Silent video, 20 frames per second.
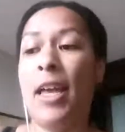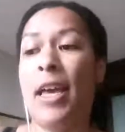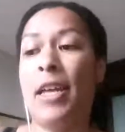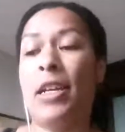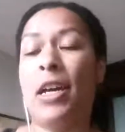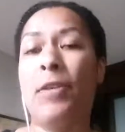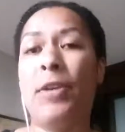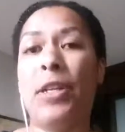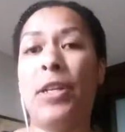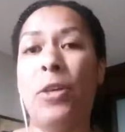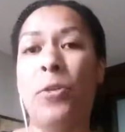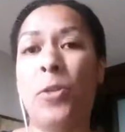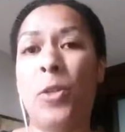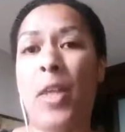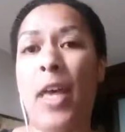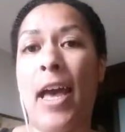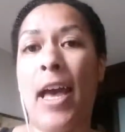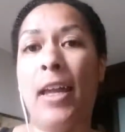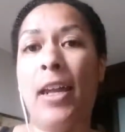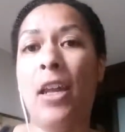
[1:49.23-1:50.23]
And I would use
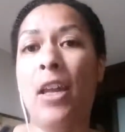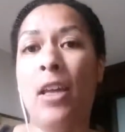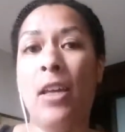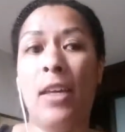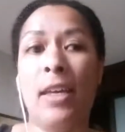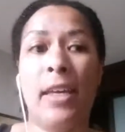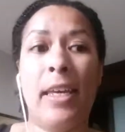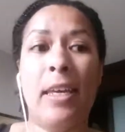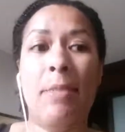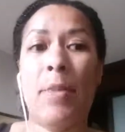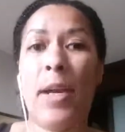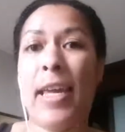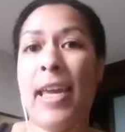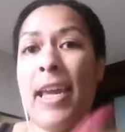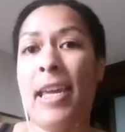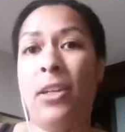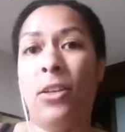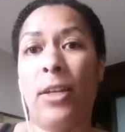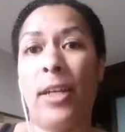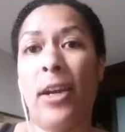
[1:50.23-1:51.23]
that in my
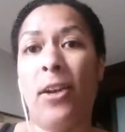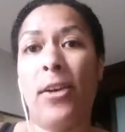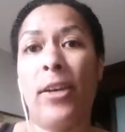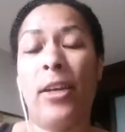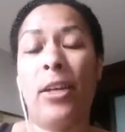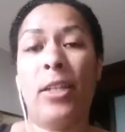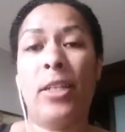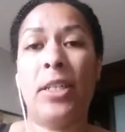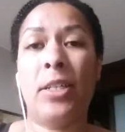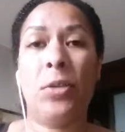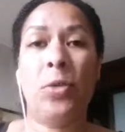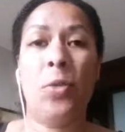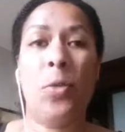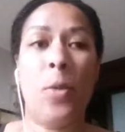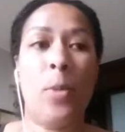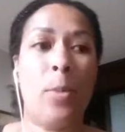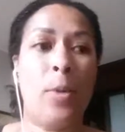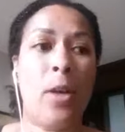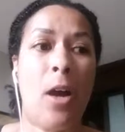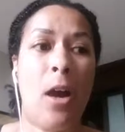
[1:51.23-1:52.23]
anal area
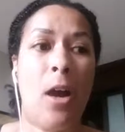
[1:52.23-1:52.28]
to